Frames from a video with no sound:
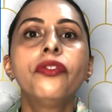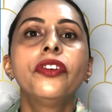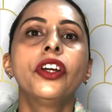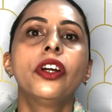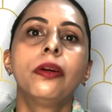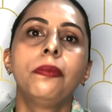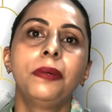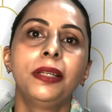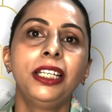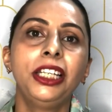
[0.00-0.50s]
your
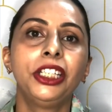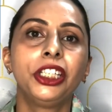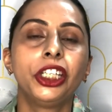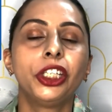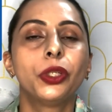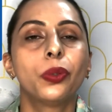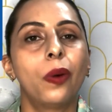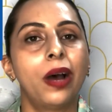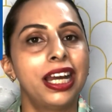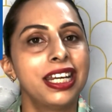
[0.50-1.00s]
ability
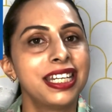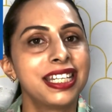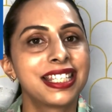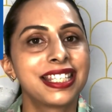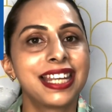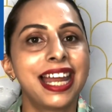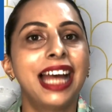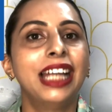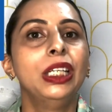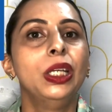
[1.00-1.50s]
to
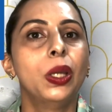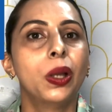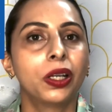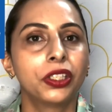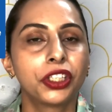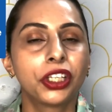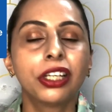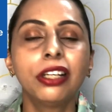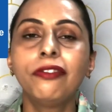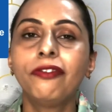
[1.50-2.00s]
understand
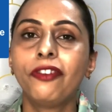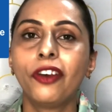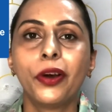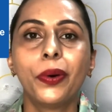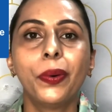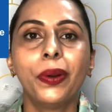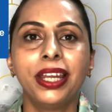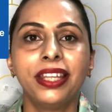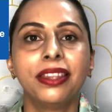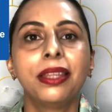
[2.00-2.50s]
logical flow
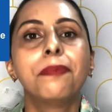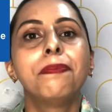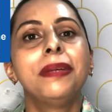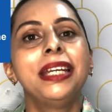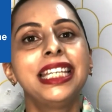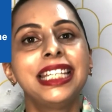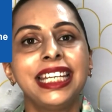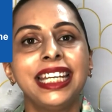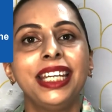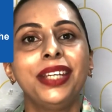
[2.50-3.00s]
in the
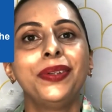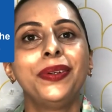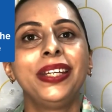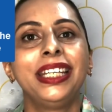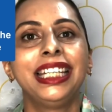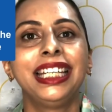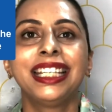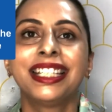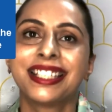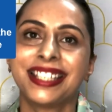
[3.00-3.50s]
PTE
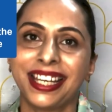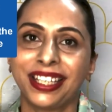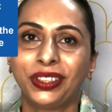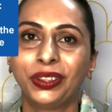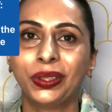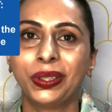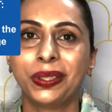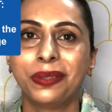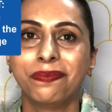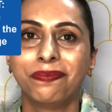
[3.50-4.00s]
reading
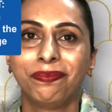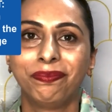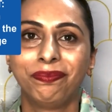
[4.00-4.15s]
section.